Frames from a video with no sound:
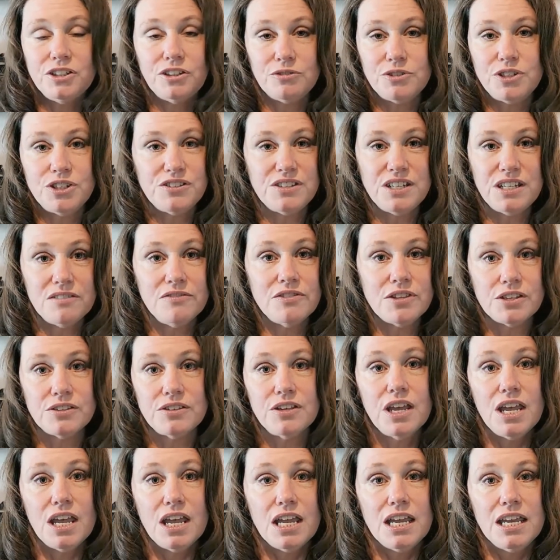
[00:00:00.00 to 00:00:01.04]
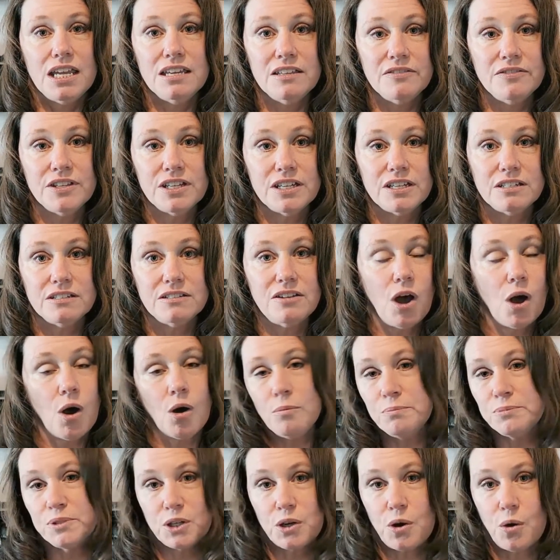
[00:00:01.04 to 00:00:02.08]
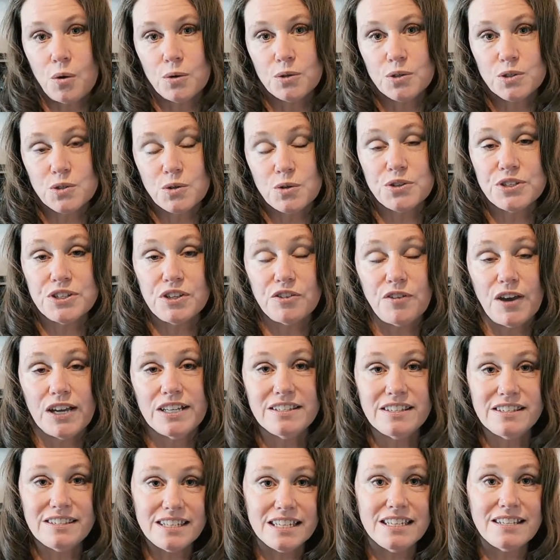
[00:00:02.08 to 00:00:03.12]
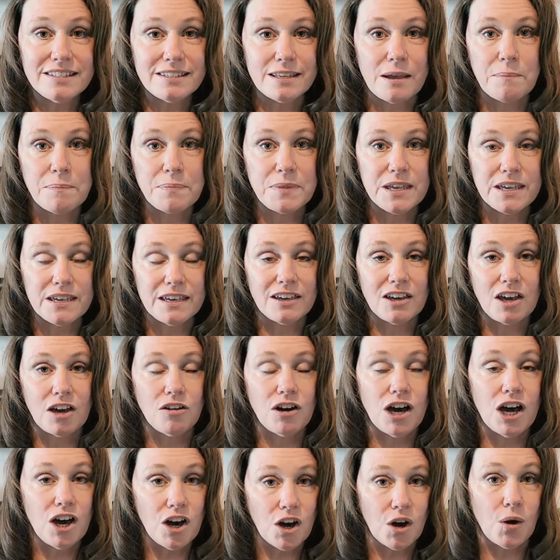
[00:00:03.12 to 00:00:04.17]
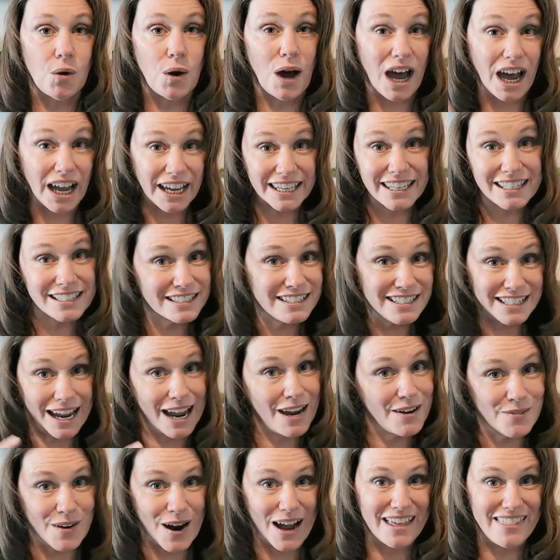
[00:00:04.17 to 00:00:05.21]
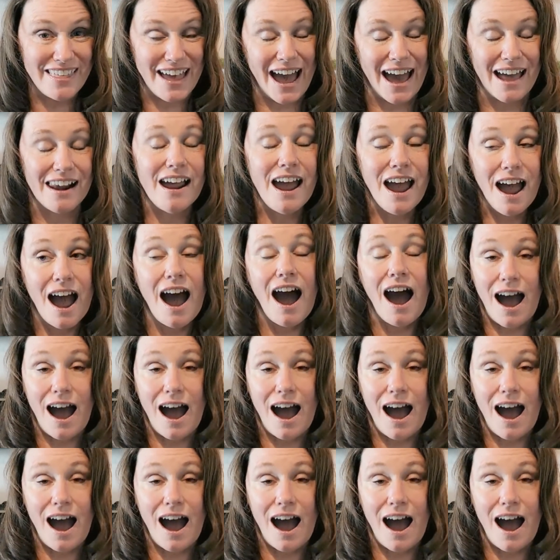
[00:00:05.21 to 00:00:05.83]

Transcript: just in the home decor stores, if I see something and go, oh, I can DIY that,